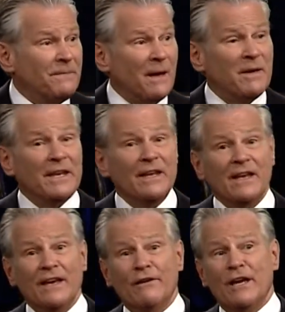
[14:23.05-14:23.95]
I mean,
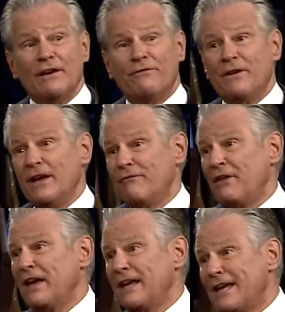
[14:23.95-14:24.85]
if, if
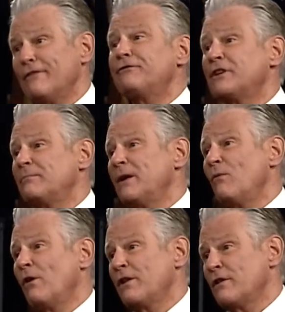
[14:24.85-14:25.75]
they gifted me
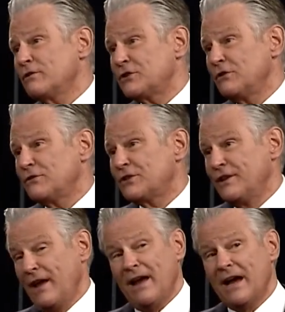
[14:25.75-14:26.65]
one of those suits
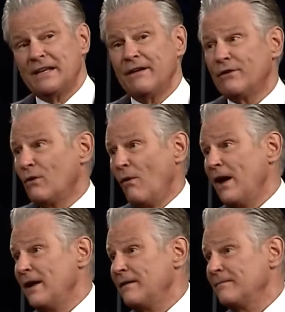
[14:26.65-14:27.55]
today, I'd give it
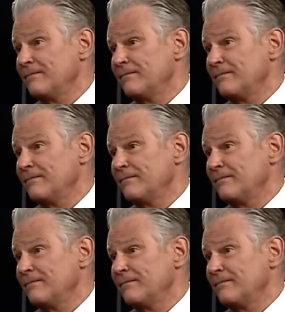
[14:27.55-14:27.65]
away.